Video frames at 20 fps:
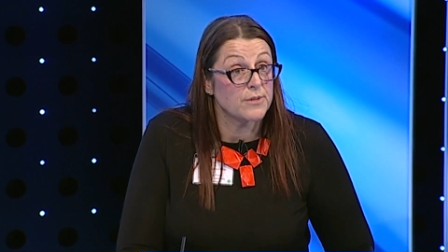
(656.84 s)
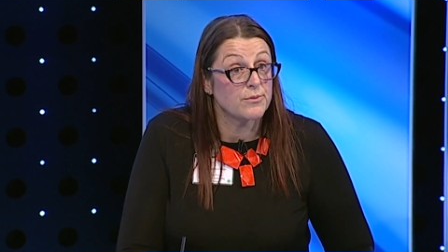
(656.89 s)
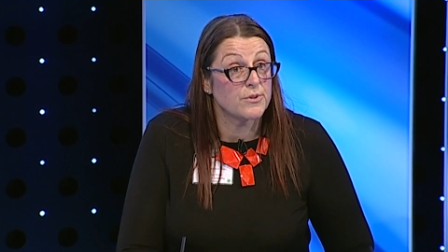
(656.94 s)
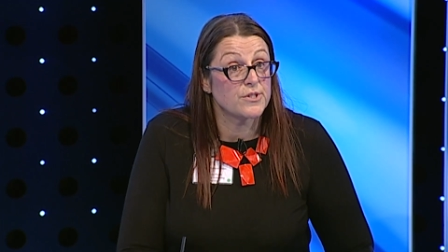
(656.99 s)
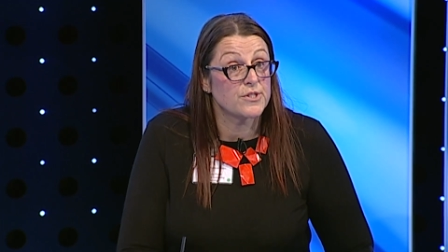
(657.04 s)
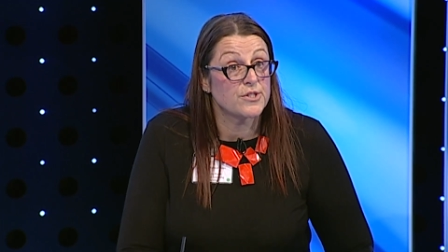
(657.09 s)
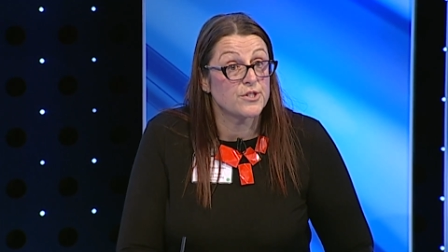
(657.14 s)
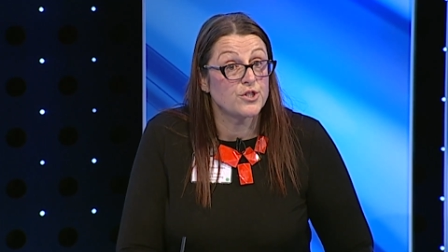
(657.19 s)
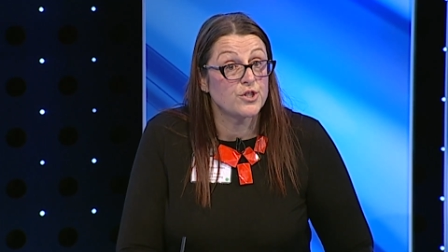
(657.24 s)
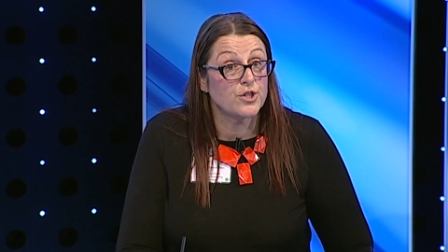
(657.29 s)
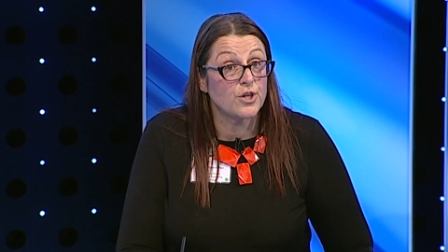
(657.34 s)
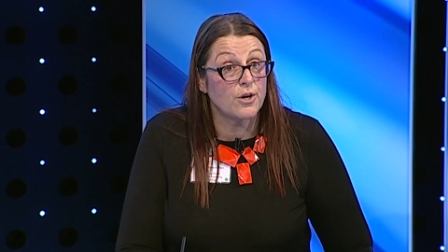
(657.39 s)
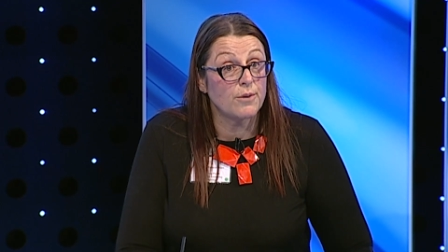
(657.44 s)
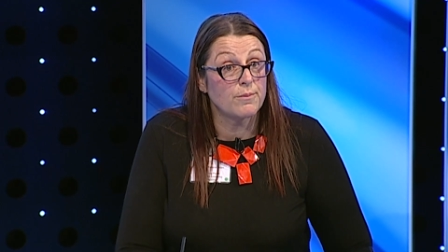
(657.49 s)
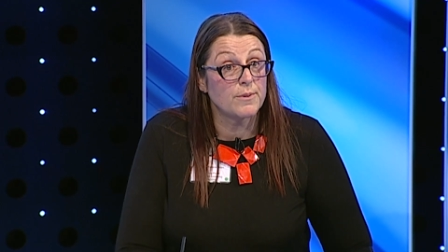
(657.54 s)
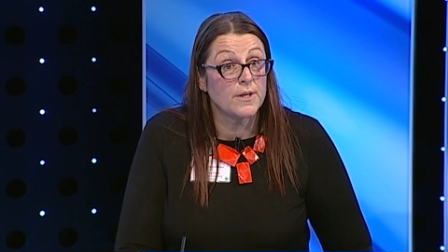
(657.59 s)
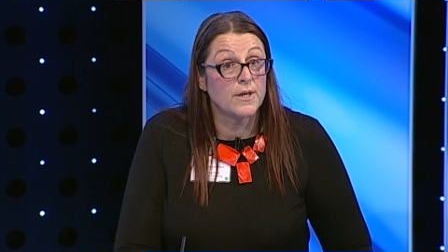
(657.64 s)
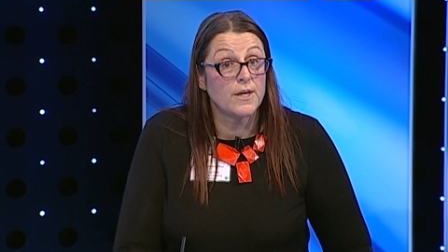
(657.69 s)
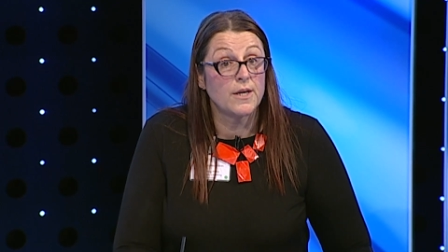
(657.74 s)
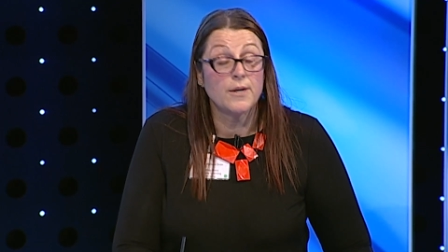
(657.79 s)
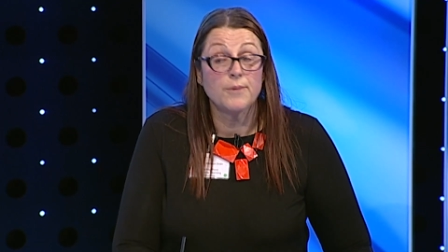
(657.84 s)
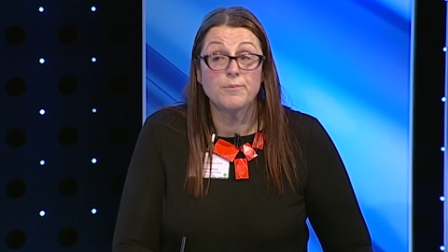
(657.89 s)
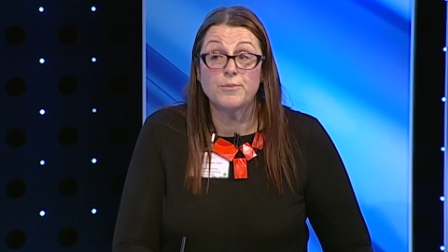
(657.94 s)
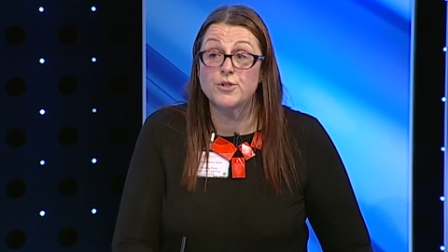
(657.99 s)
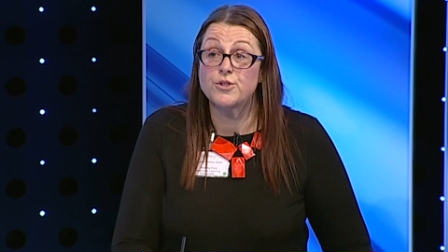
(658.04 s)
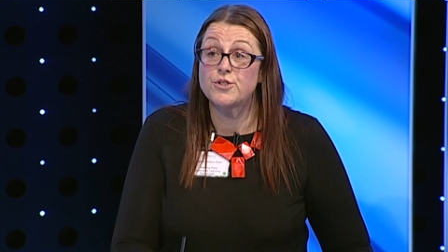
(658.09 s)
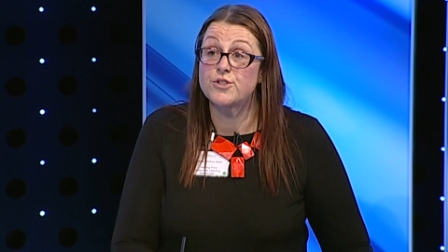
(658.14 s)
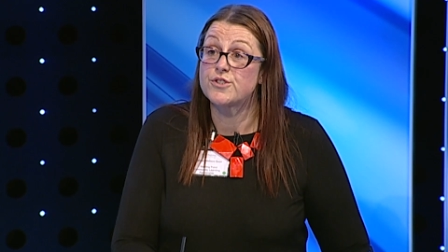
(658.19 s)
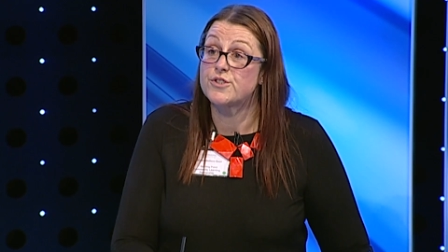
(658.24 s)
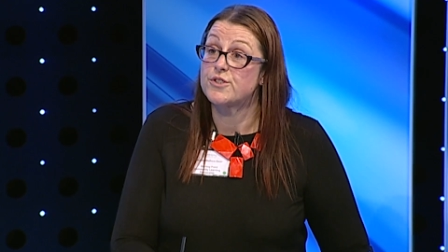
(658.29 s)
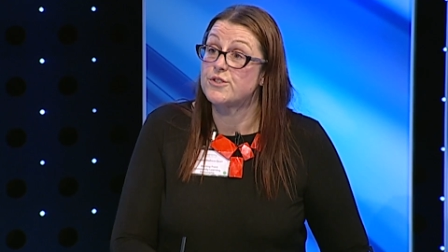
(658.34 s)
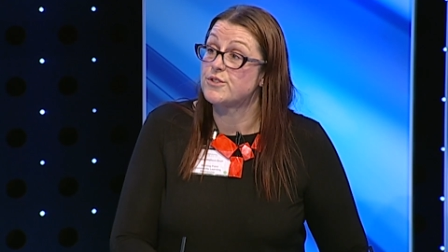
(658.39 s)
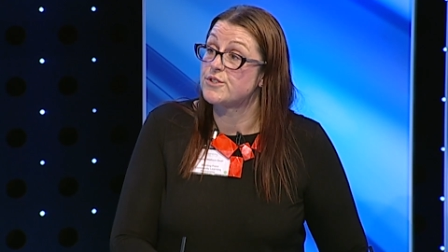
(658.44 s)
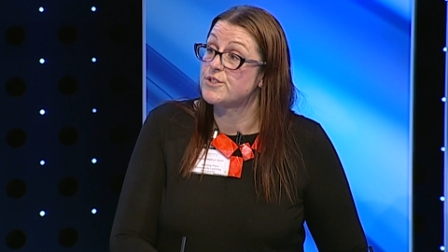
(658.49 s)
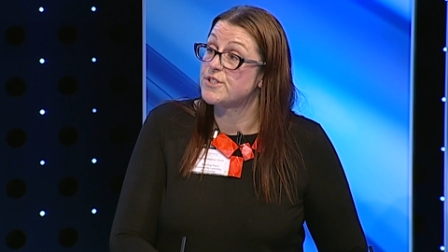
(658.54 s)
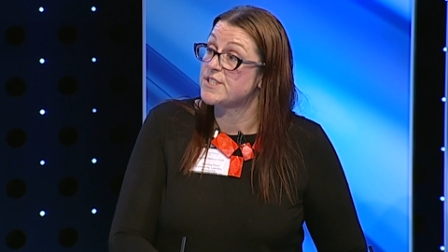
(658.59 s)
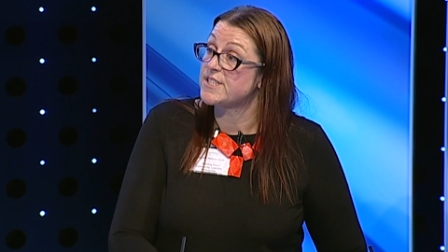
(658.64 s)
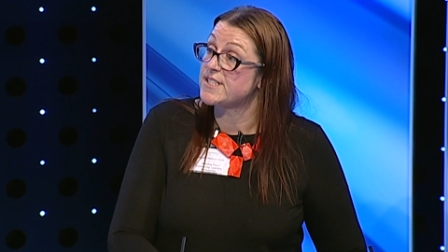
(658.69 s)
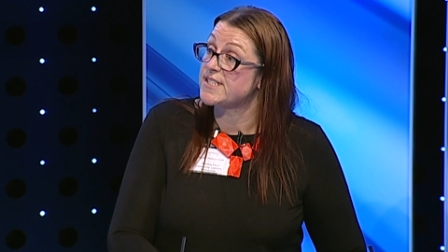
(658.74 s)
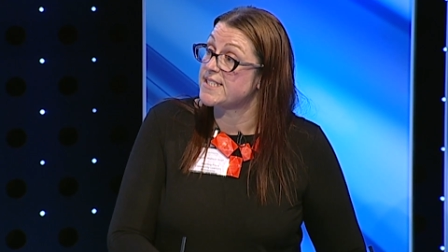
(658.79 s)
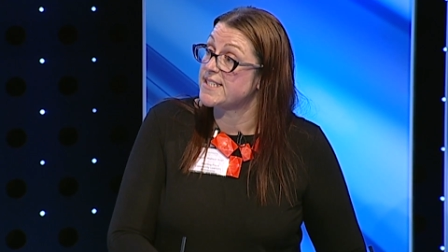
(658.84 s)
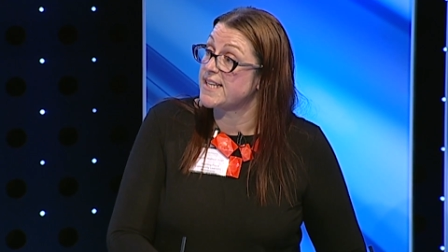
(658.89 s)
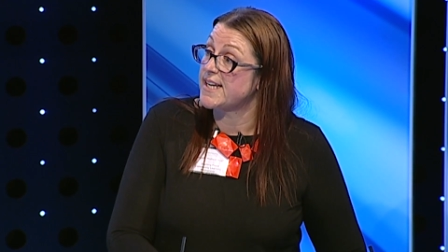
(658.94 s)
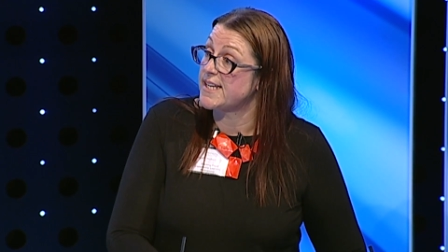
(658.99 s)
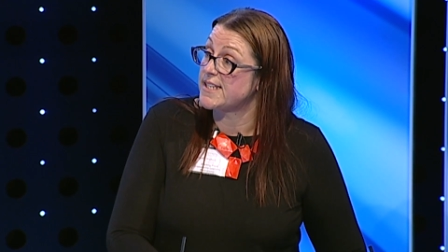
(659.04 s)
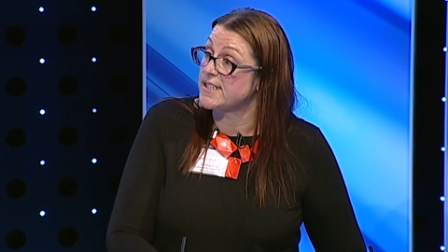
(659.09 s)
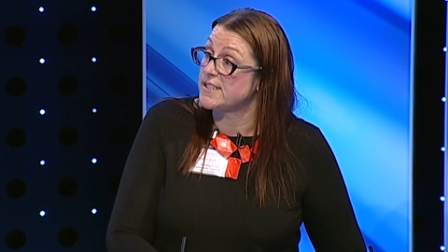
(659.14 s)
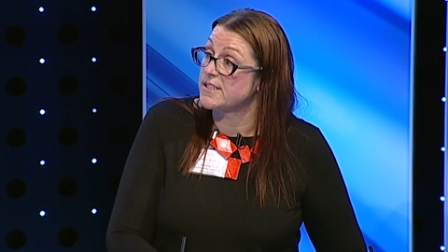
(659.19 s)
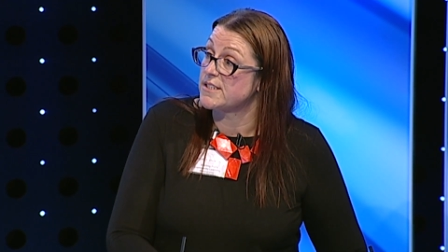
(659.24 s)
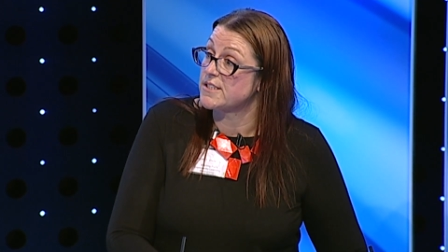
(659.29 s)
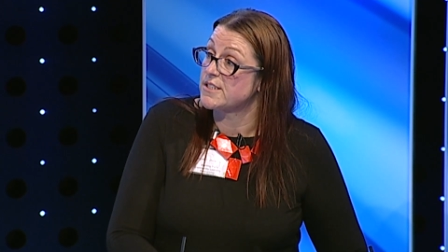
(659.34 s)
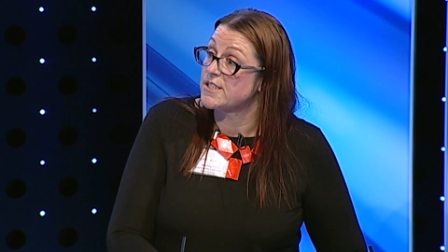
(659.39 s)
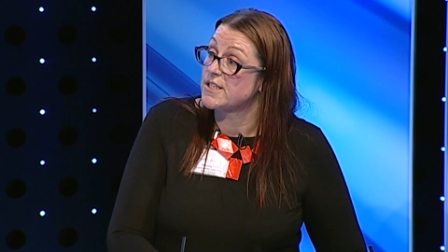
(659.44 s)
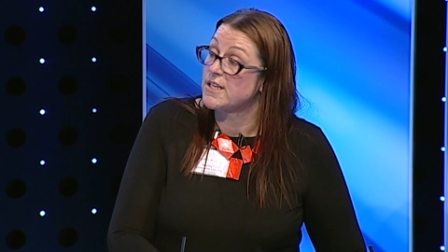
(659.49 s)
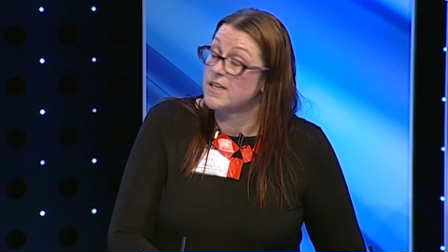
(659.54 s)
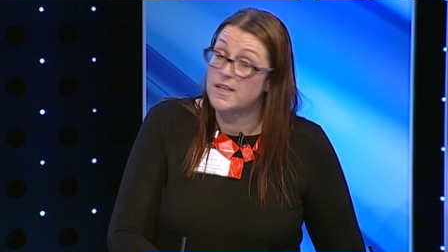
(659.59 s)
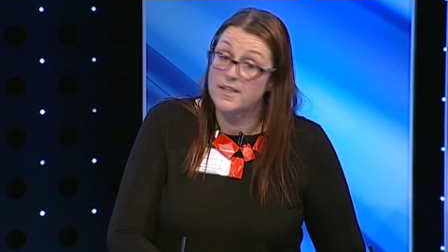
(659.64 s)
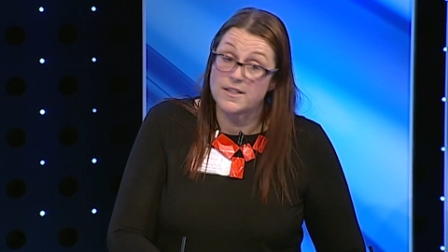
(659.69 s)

wants a job, but doesn't understand